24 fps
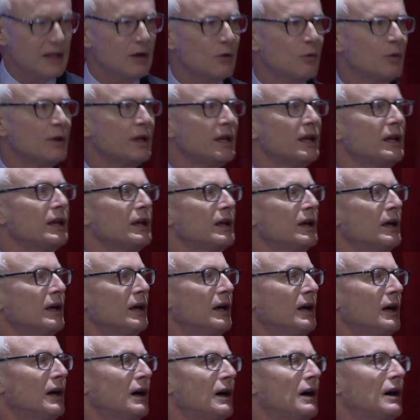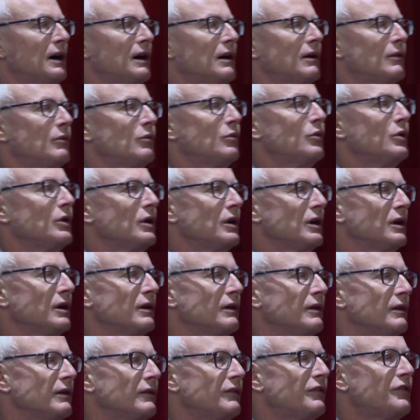think we
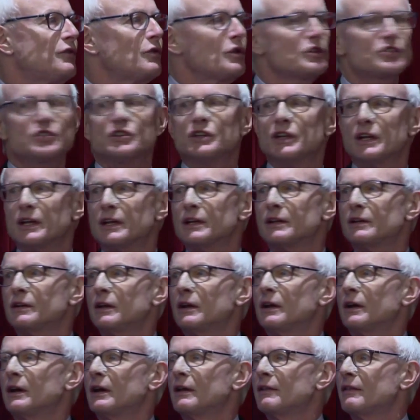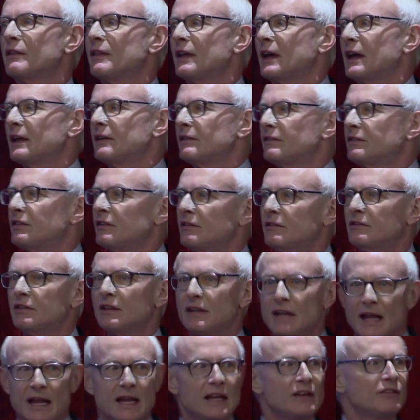were fortunate that
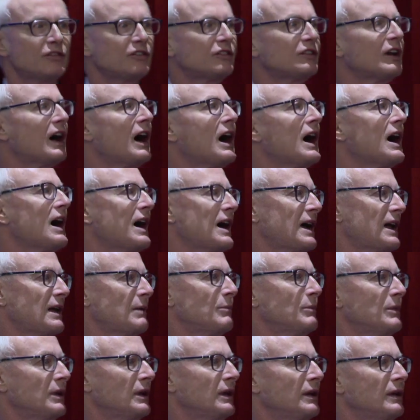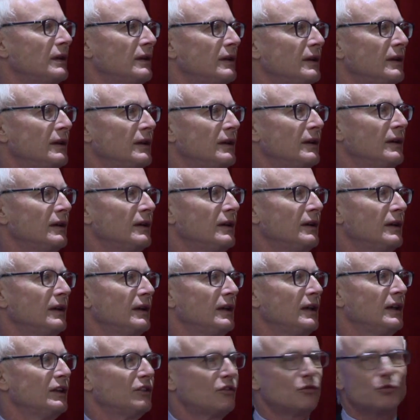today's time
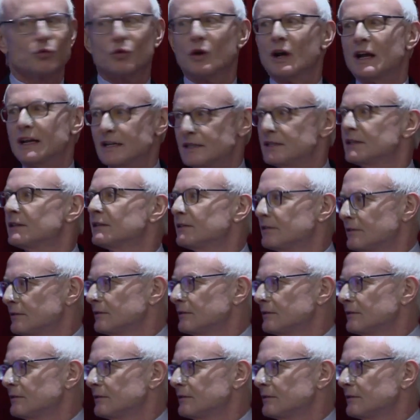is right